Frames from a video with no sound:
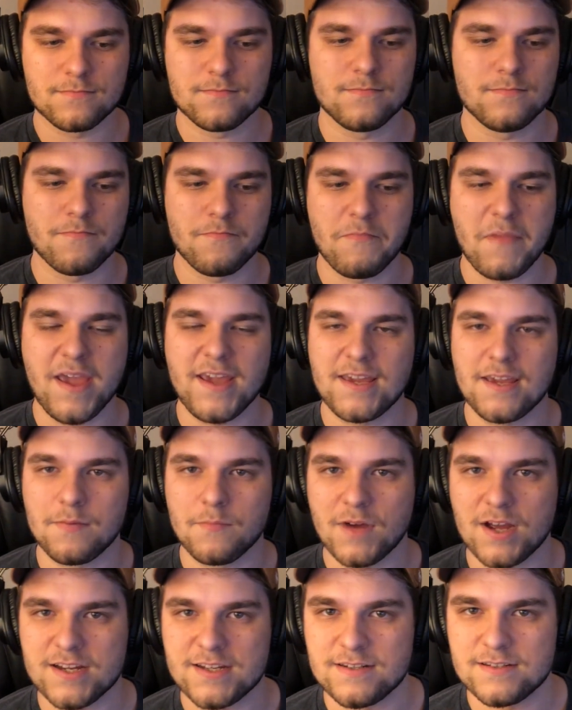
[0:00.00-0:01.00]
making
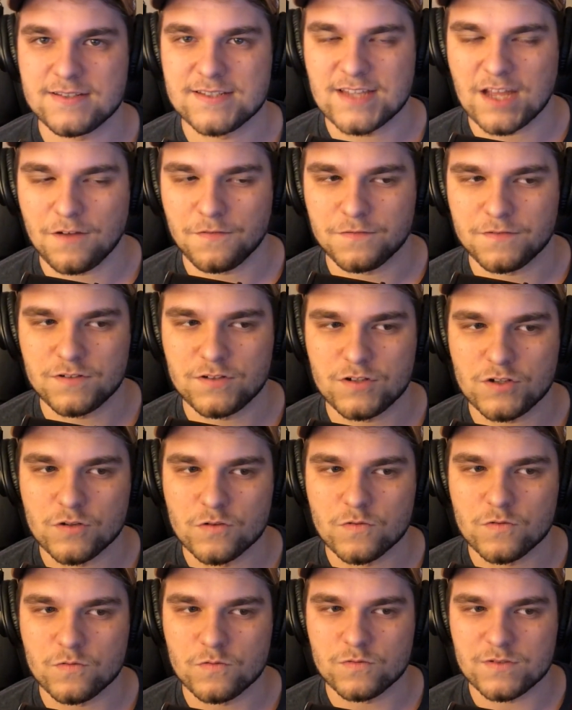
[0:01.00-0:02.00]
myself
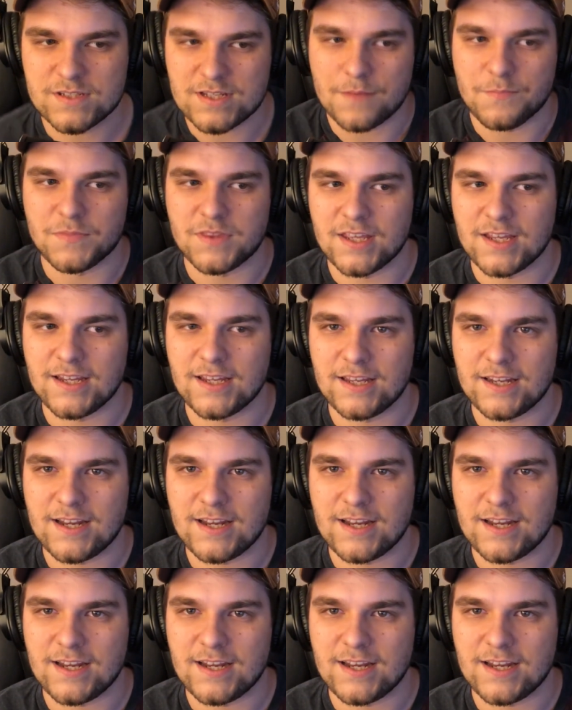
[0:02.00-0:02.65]
do something